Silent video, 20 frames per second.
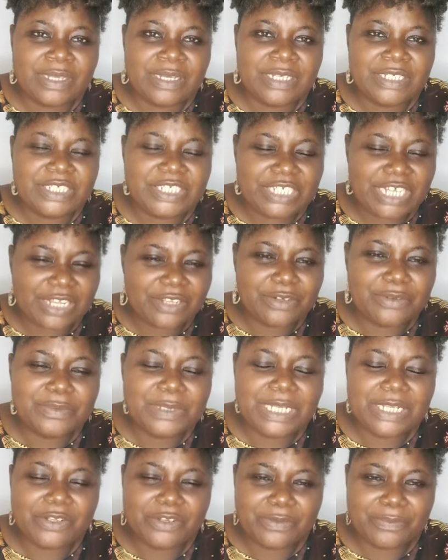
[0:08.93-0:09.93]
Shalom,
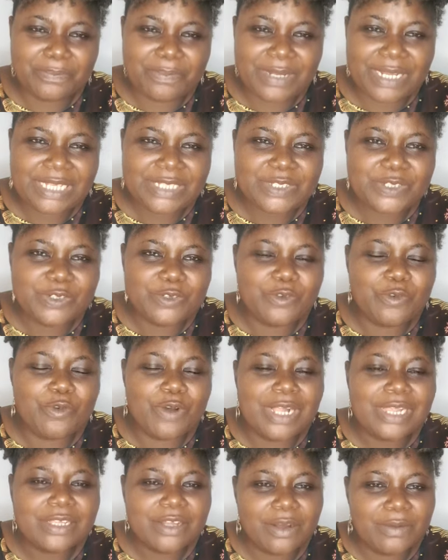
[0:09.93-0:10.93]
the Lord bless you.
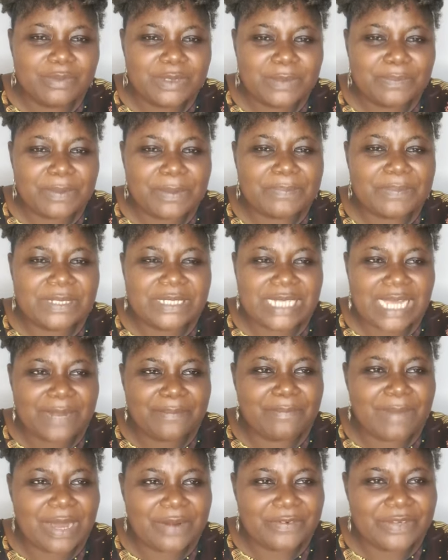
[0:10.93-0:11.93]
Welcome to Purpose
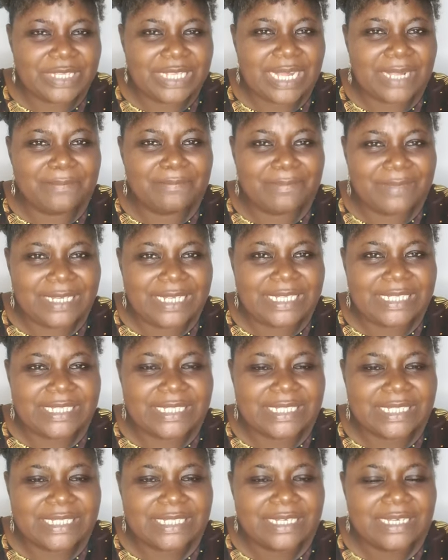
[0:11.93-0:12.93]
and Marital
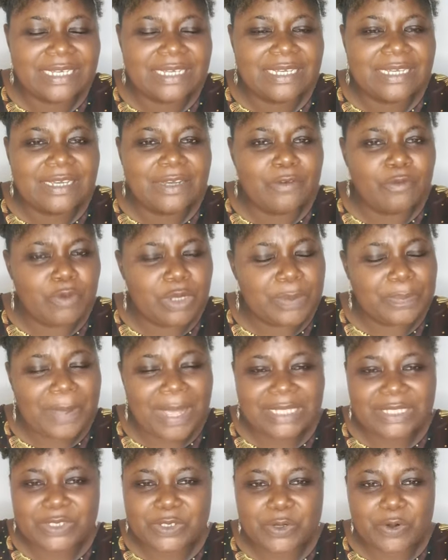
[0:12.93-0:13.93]
Bliss with
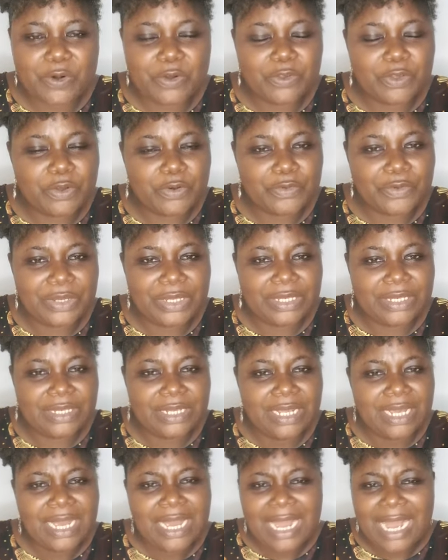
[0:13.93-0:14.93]
Pastor Honorine.
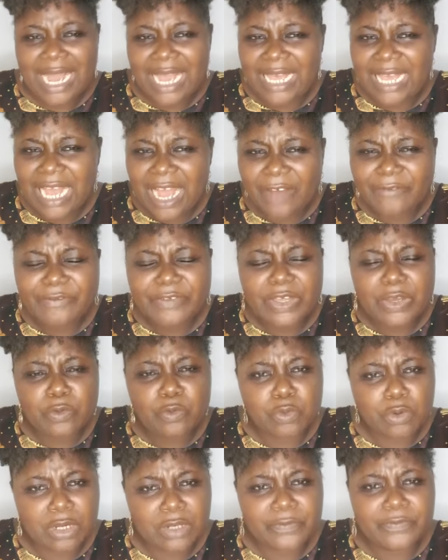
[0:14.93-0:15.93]
I have a
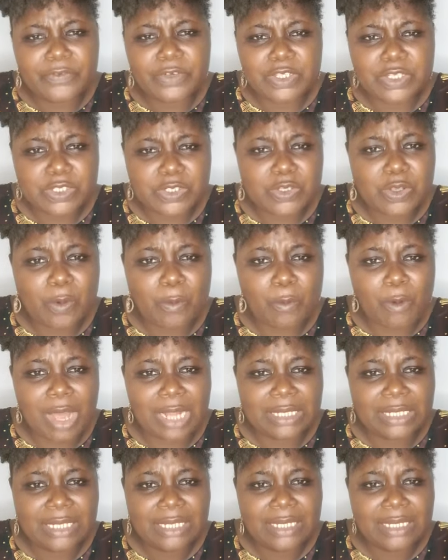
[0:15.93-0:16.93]
word for
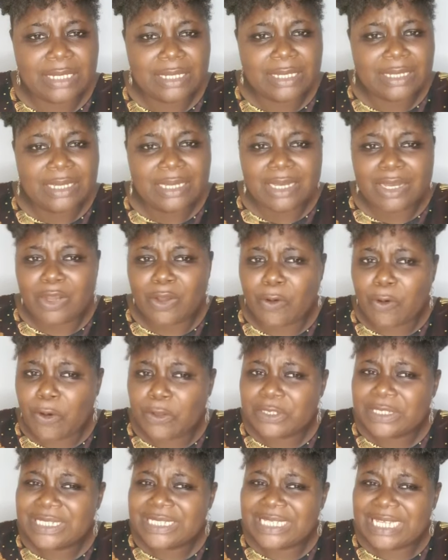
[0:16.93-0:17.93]
someone.
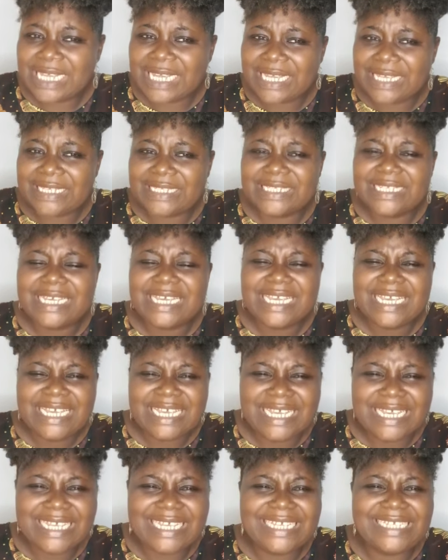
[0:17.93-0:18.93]
God says
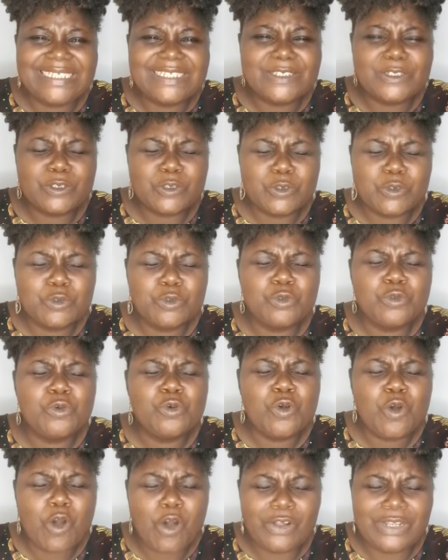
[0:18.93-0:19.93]
he is too
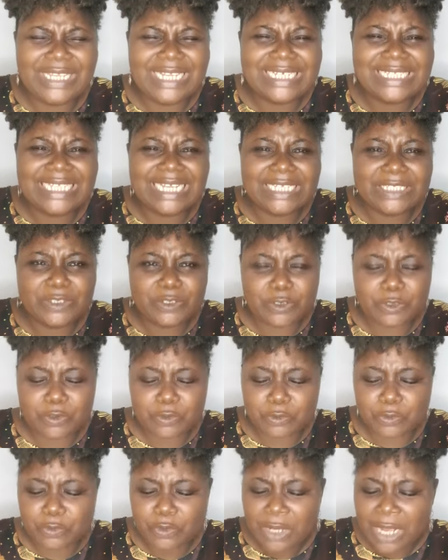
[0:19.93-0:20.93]
connected to
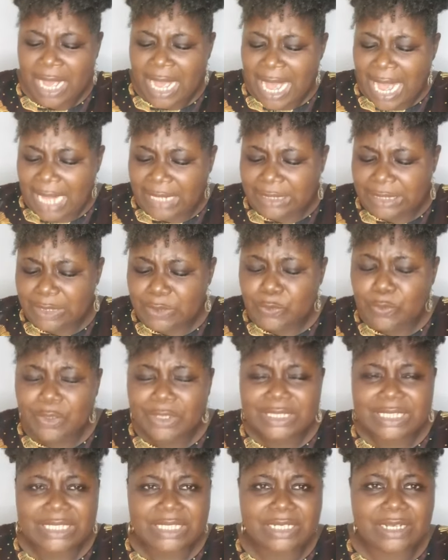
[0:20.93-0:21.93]
you. And this
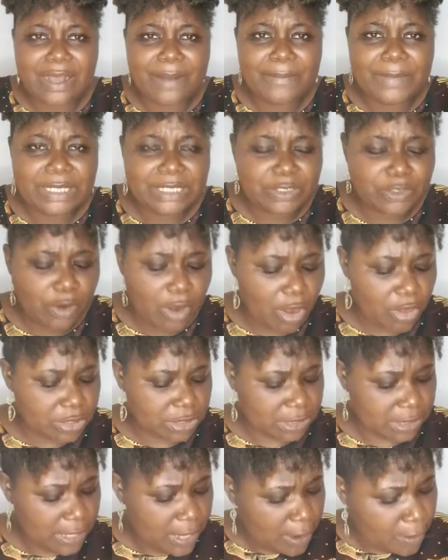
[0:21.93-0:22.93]
word is coming to
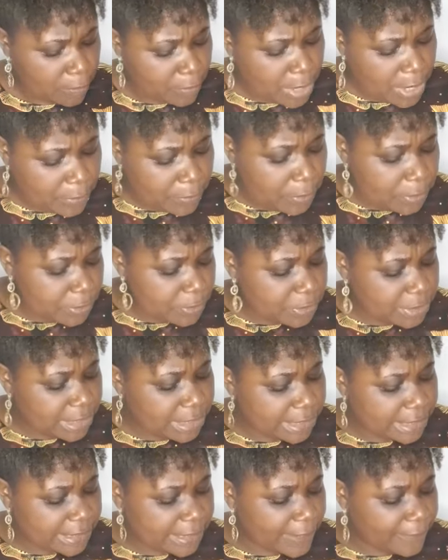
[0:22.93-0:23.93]
us. We are going to
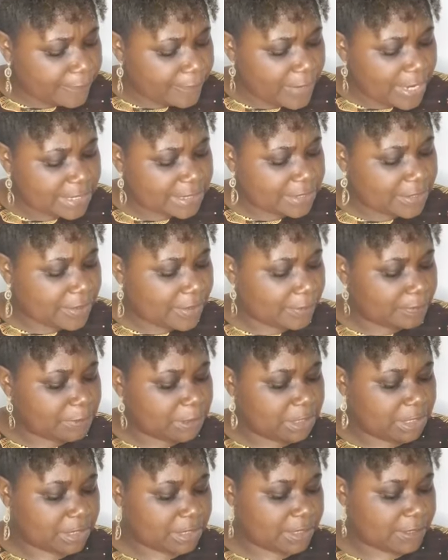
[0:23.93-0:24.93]
see several
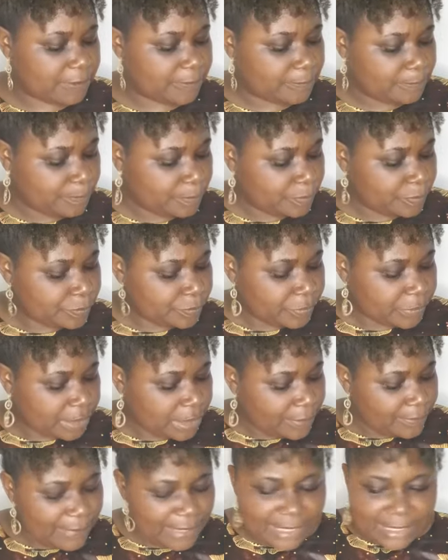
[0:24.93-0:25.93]
scriptures.
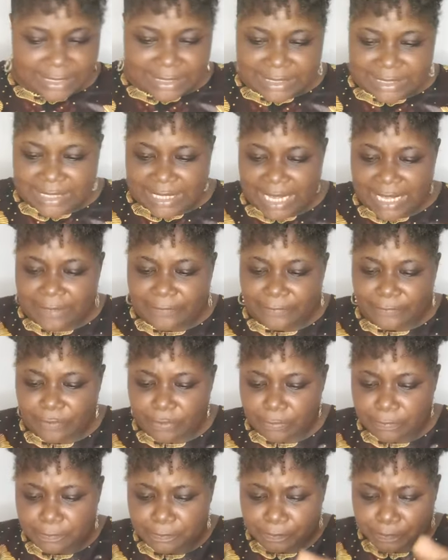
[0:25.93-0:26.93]
But let's start
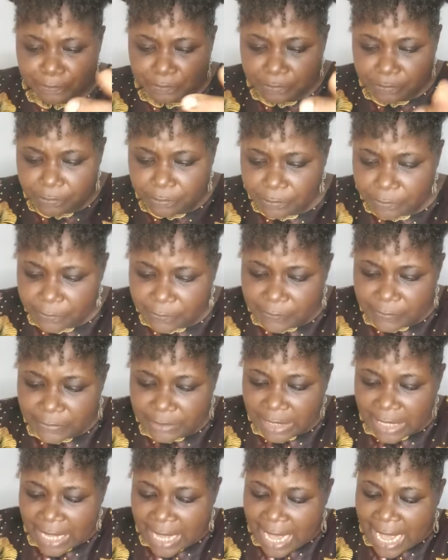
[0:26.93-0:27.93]
from
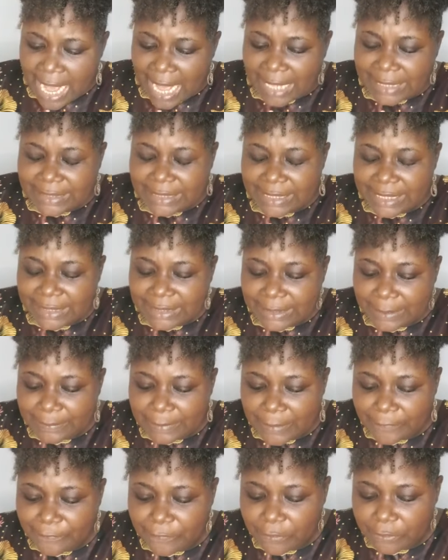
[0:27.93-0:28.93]
Isaiah
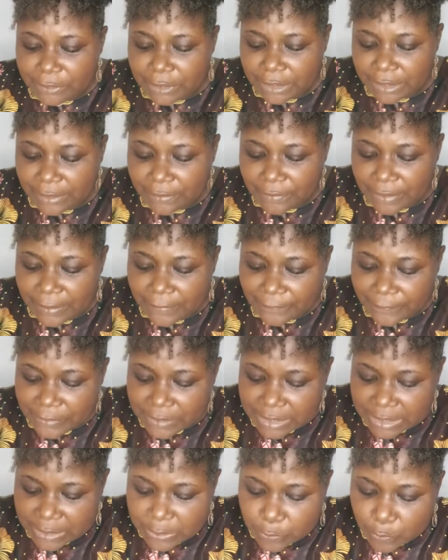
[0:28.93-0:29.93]
chapter 43
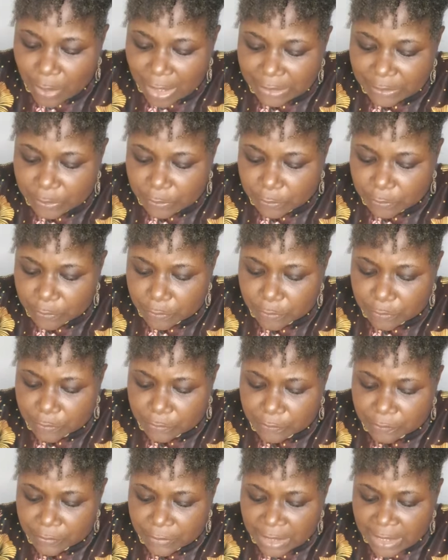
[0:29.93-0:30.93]
verses 1 to 2.
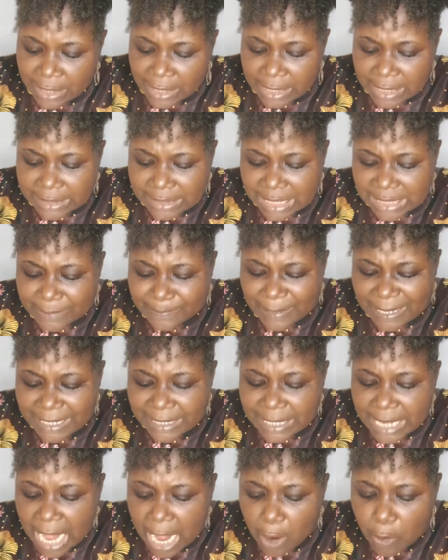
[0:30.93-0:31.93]
It says, but
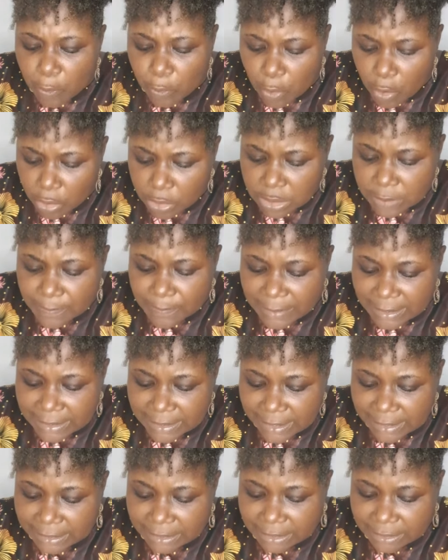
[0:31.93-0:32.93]
now God's
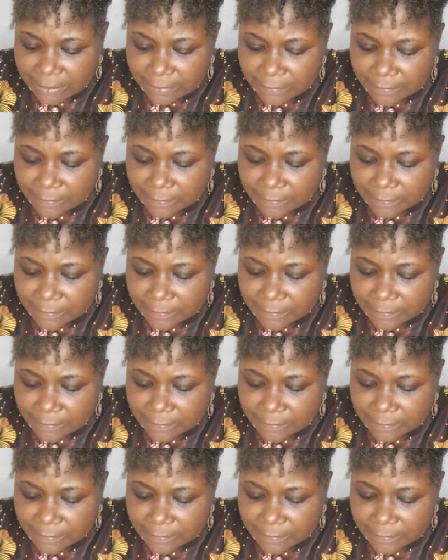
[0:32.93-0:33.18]
message.